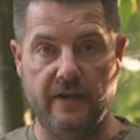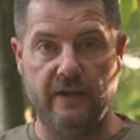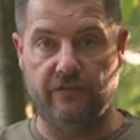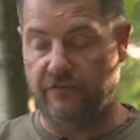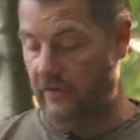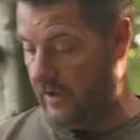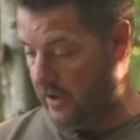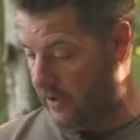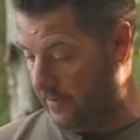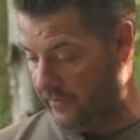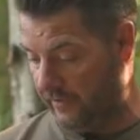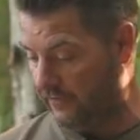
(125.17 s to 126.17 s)
niche,
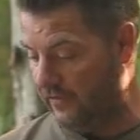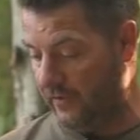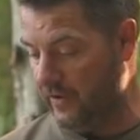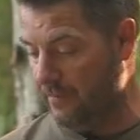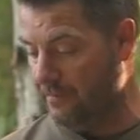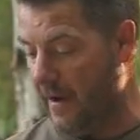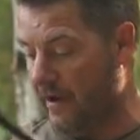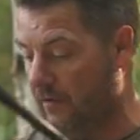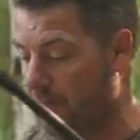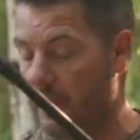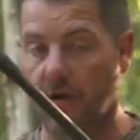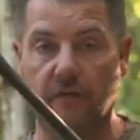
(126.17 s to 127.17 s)
they fit on your
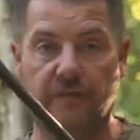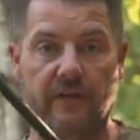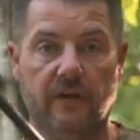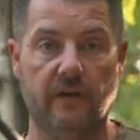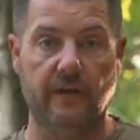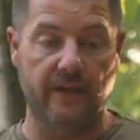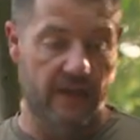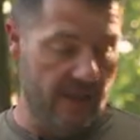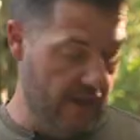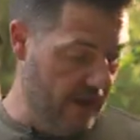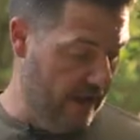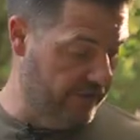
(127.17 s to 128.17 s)
barrow perfectly,
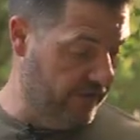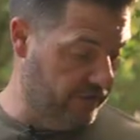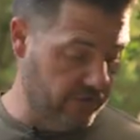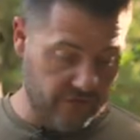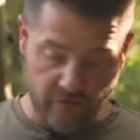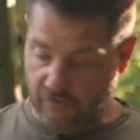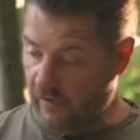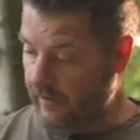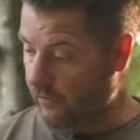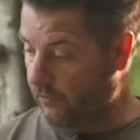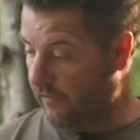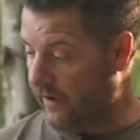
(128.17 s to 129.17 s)
and they're just a great
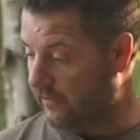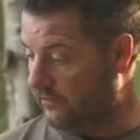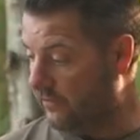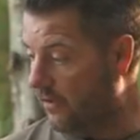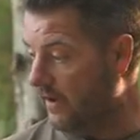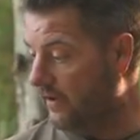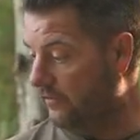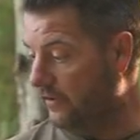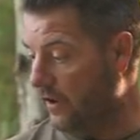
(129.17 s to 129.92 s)
all round size. You